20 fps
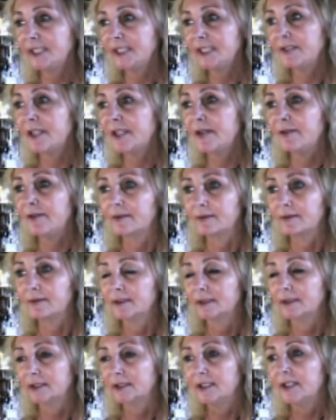So,
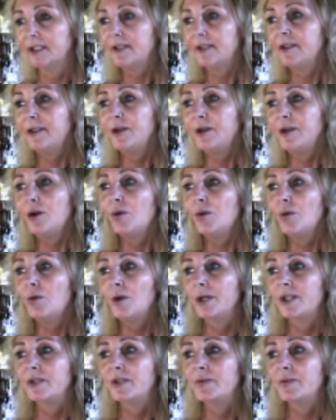
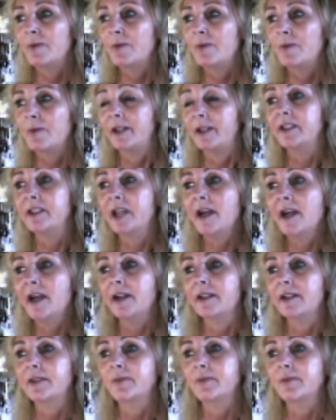where does water start?